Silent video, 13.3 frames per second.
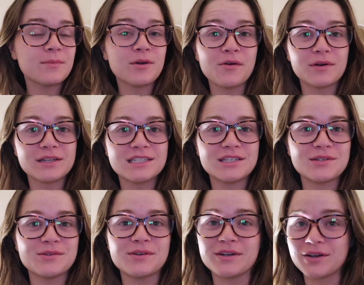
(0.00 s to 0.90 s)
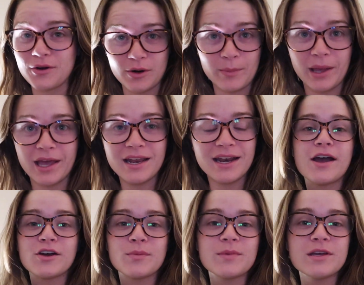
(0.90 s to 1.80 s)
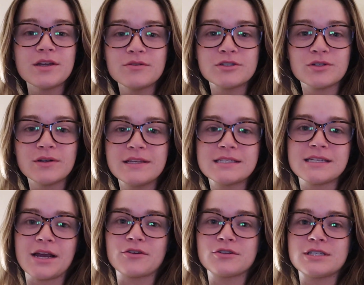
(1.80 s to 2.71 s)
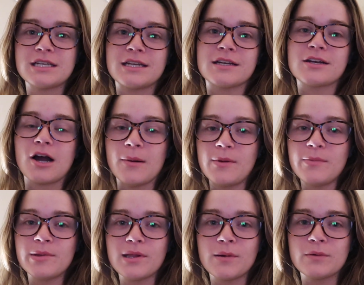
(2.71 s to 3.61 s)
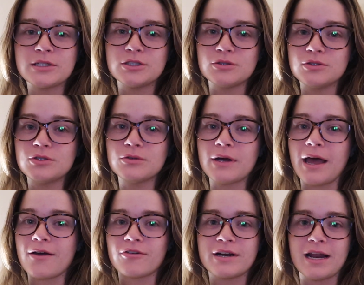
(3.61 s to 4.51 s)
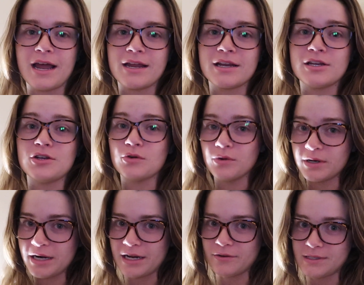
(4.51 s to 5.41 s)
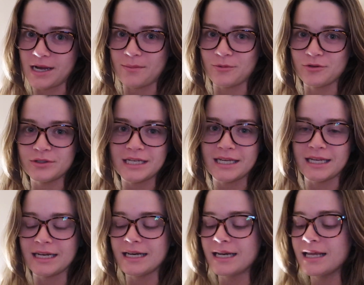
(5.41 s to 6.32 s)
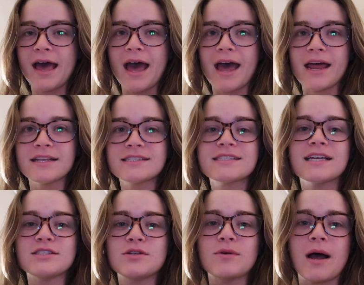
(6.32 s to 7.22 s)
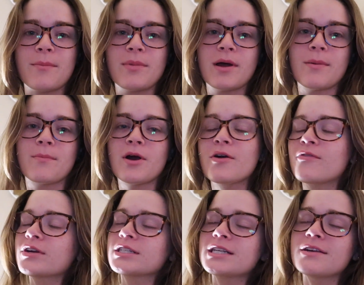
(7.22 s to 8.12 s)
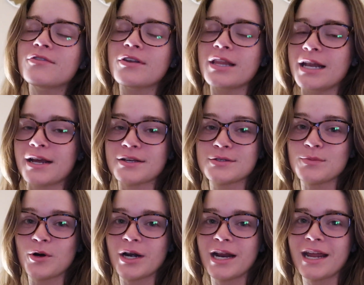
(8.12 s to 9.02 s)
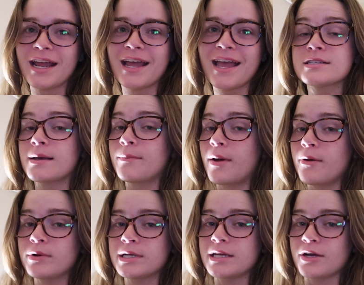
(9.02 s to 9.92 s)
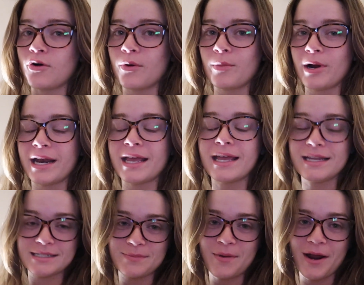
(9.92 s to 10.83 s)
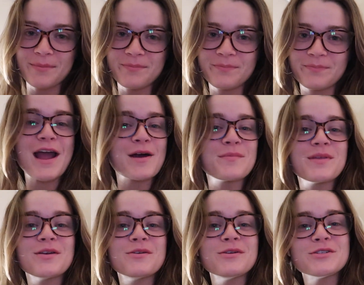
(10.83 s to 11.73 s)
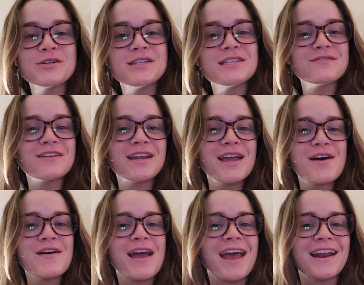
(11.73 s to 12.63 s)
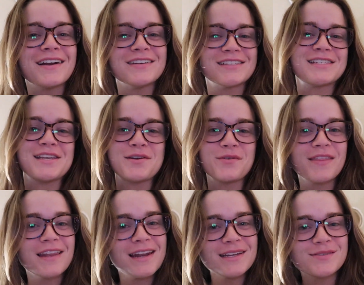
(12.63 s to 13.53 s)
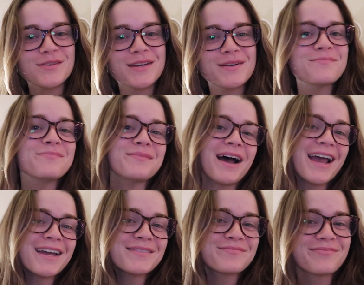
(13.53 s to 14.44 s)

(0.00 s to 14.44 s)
am going to go to bed. I hope that you enjoyed this night routine. Comment below what you do every night in your nighttime routine that sets you up perfectly for the next morning, because I might want to incorporate it into mine. I hope that you enjoyed this video, and I'll see you in the next one. Bye!